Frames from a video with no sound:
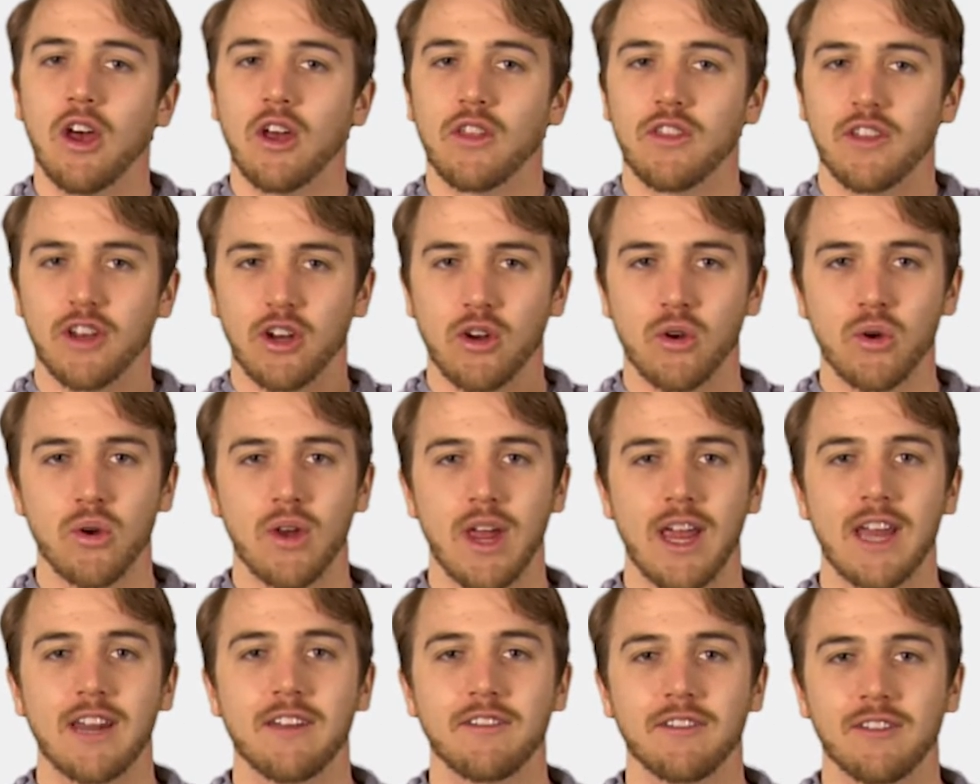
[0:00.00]
the
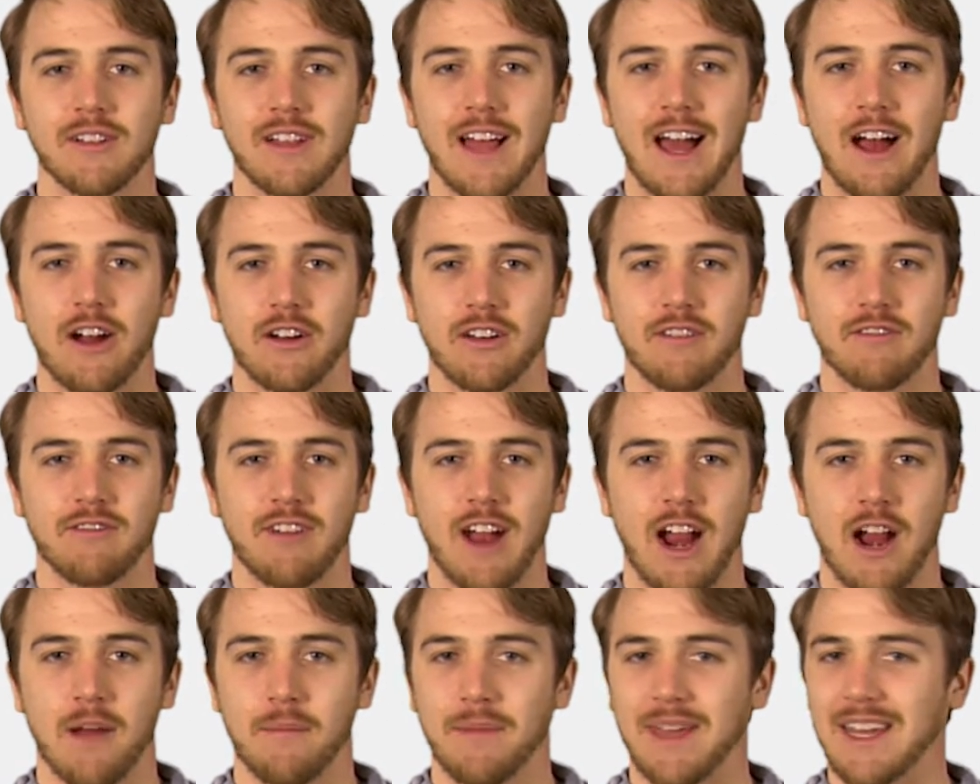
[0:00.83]
Creative Cloud
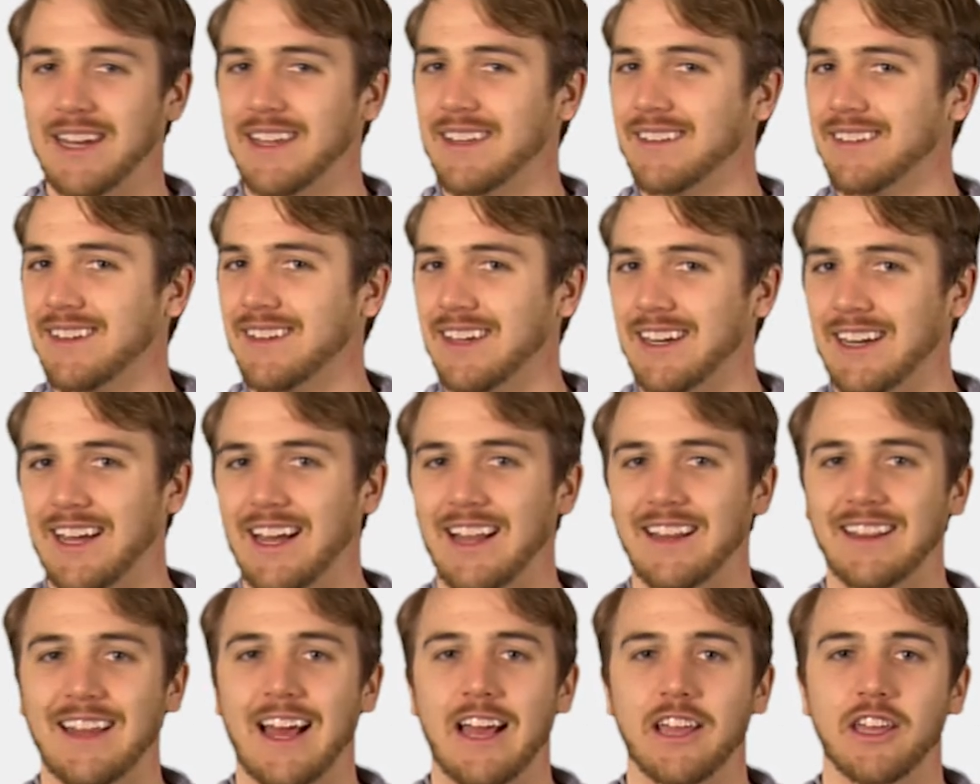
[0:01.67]
environment is going to
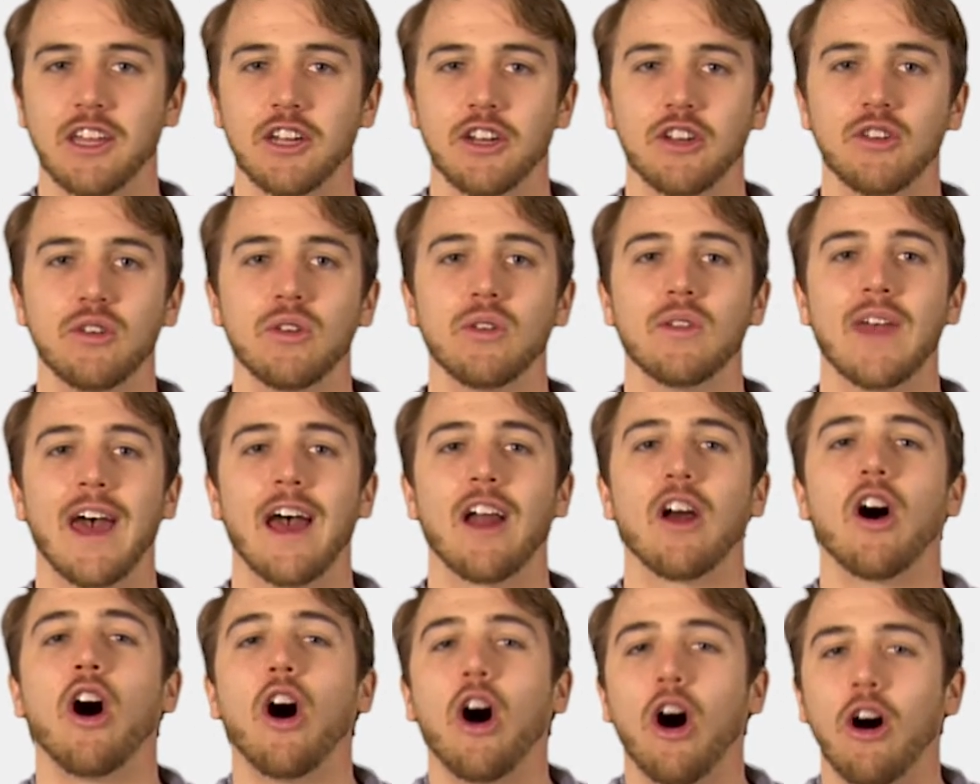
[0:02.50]
allow you to do that
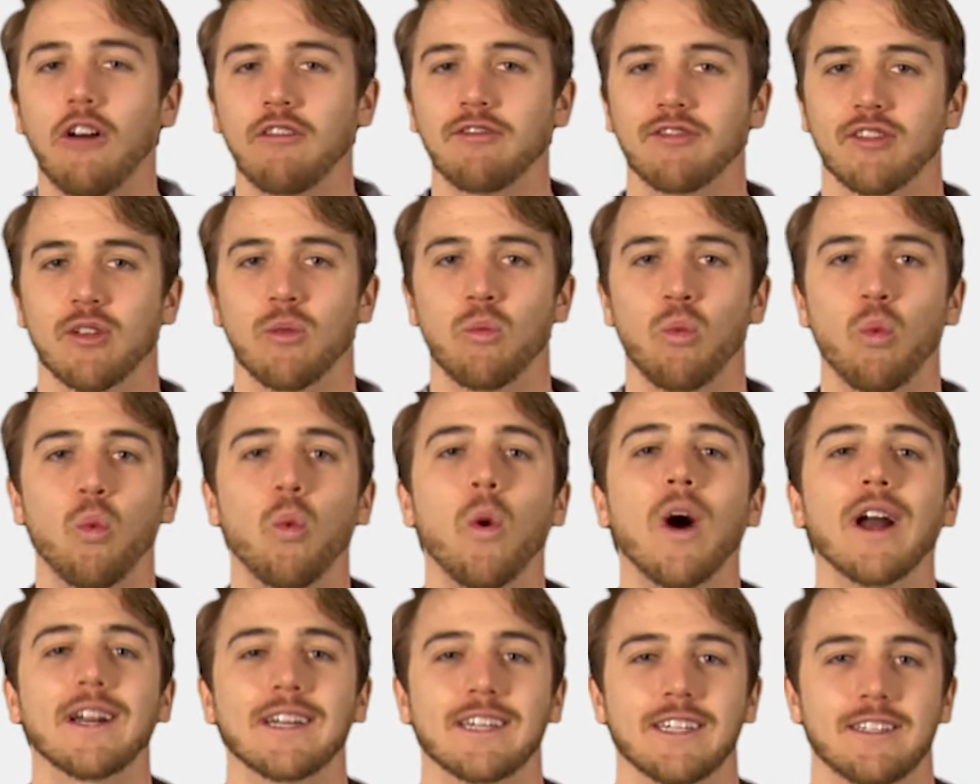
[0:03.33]
all from
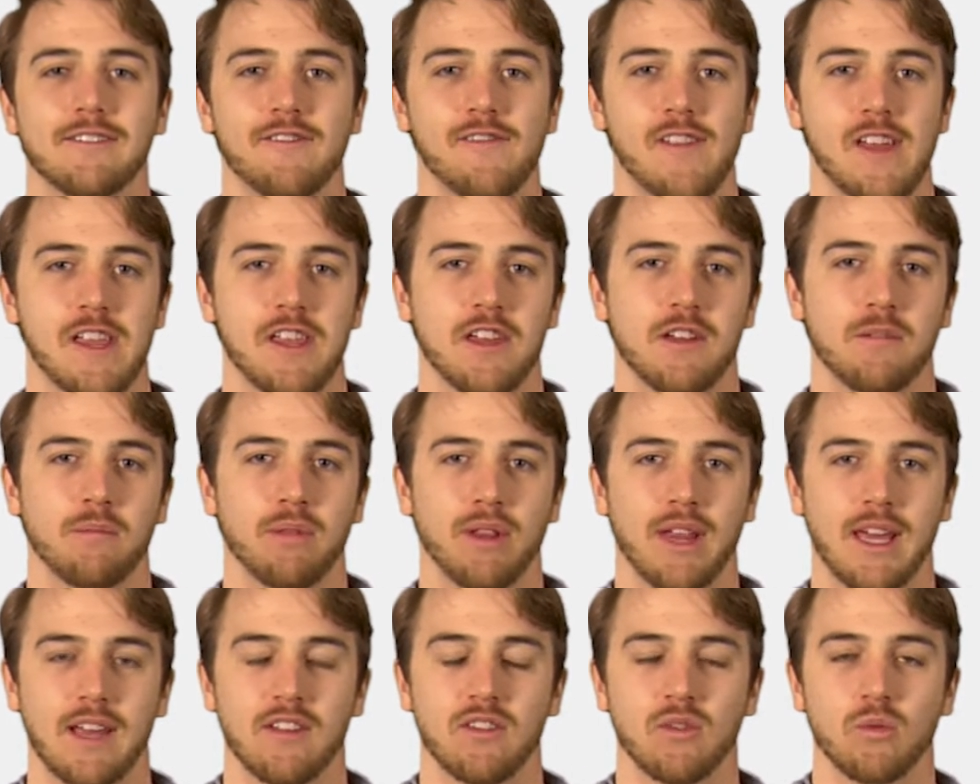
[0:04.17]
one convenient
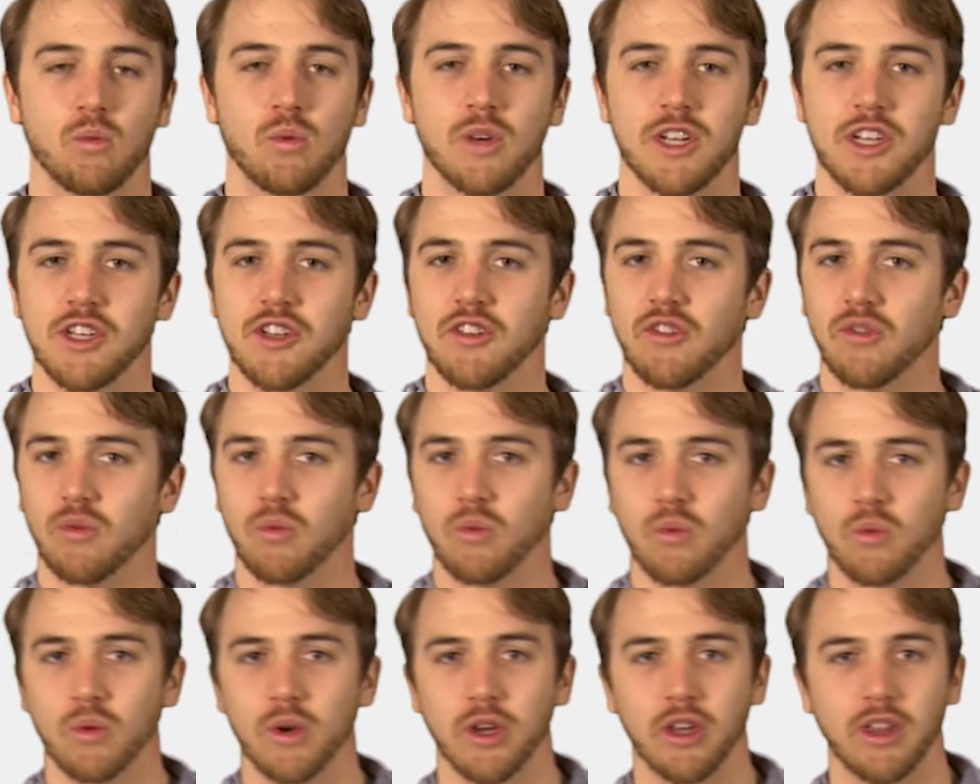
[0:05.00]
place, which is
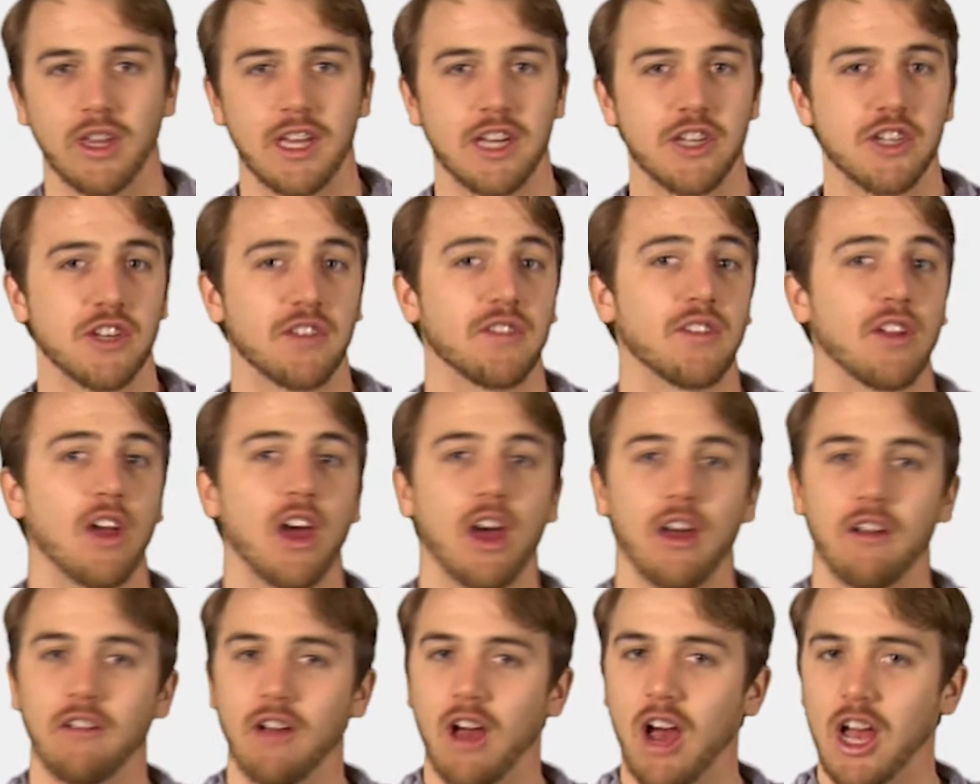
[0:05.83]
really just
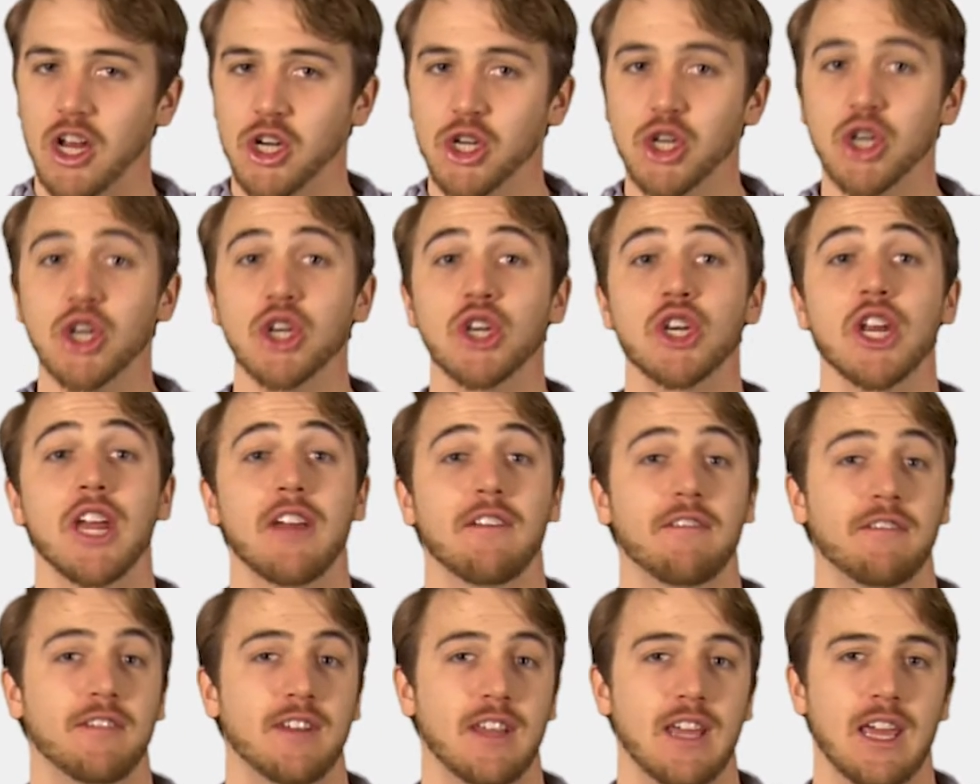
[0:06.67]
a, a
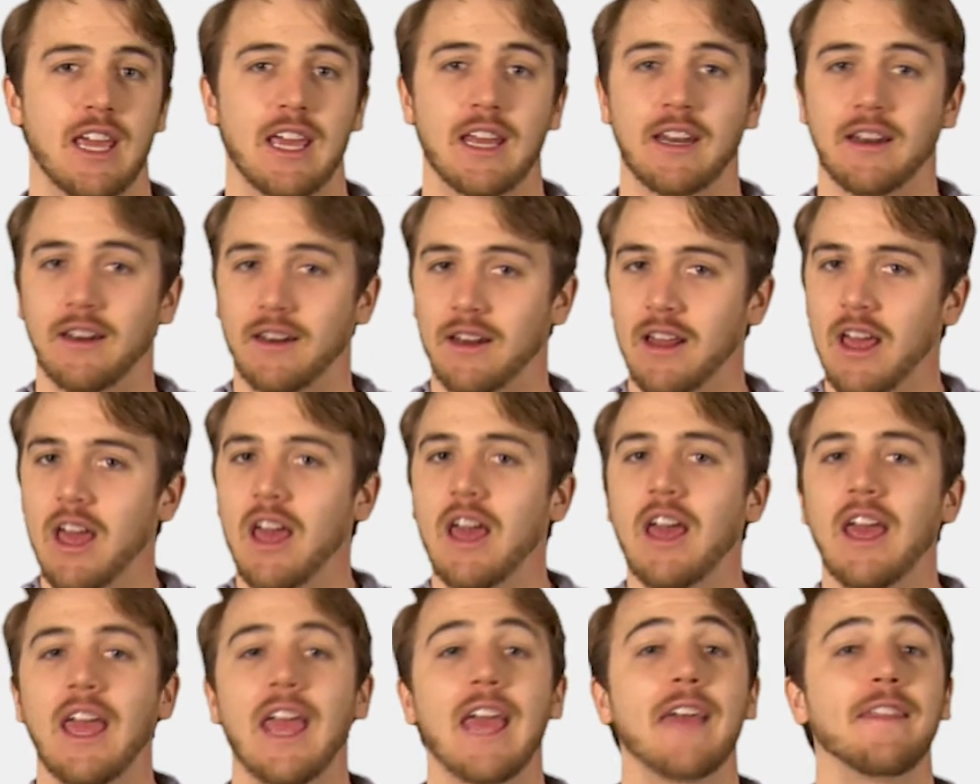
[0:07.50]
shift in,
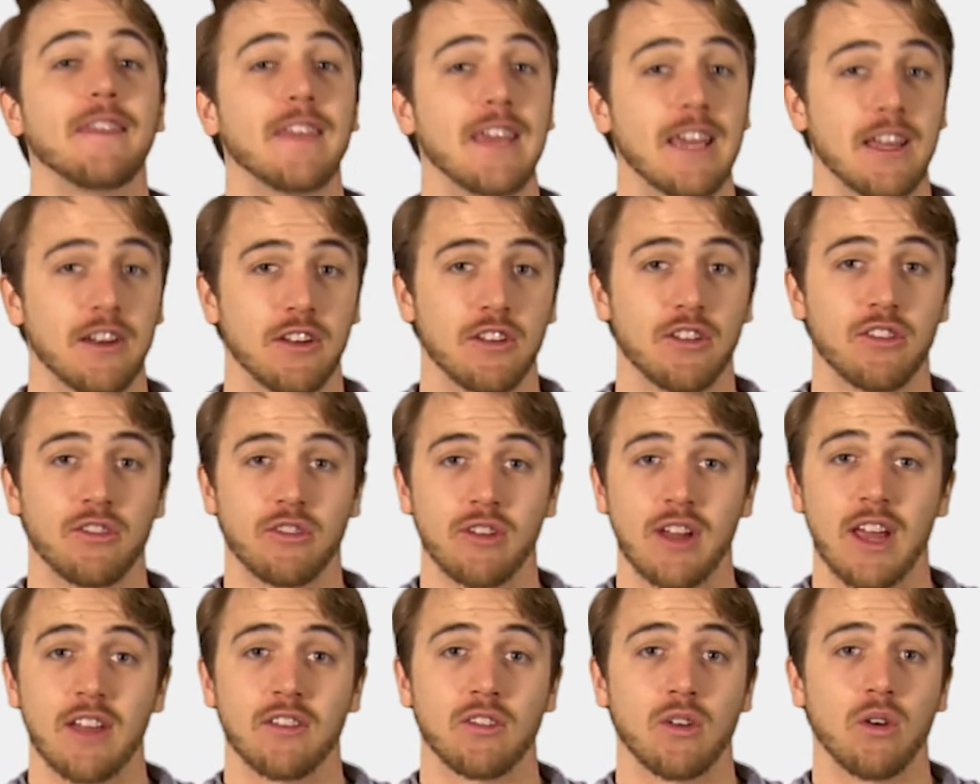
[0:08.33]
in the industry
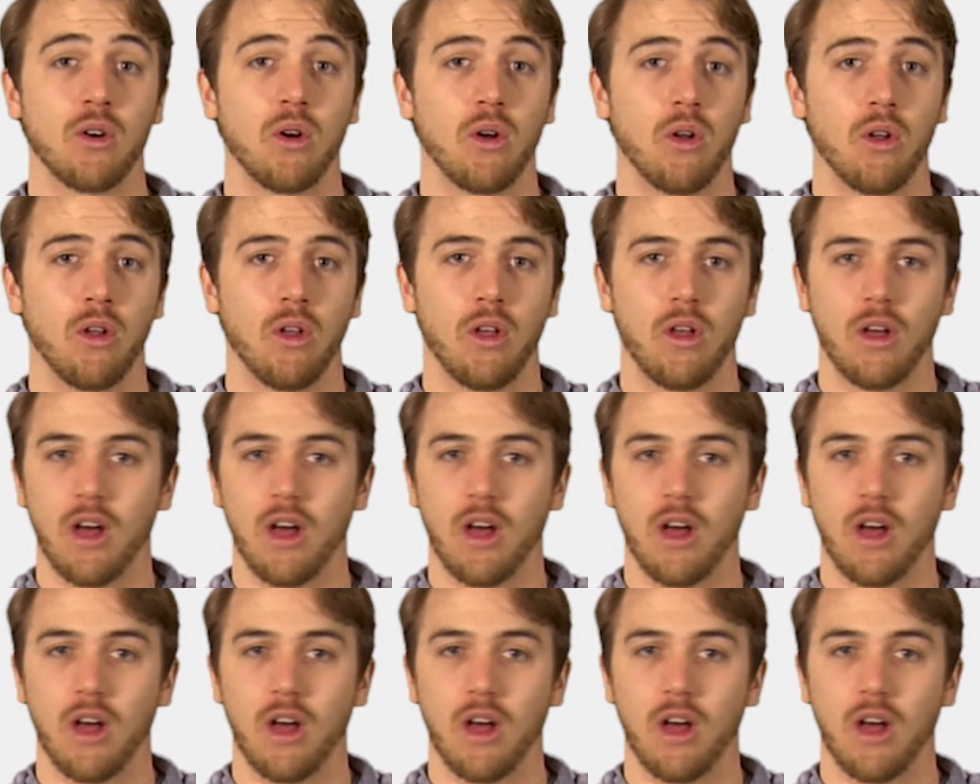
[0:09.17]
as a whole.